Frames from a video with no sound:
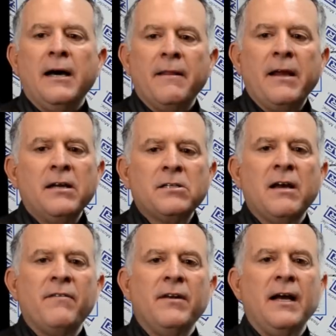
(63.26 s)
They also
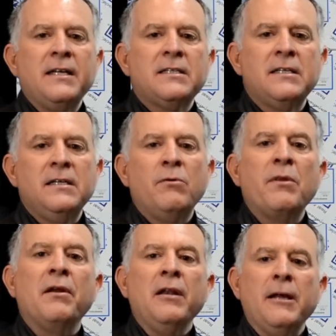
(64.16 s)
have a nice deal
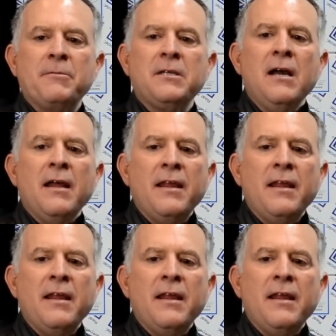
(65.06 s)
with the lips.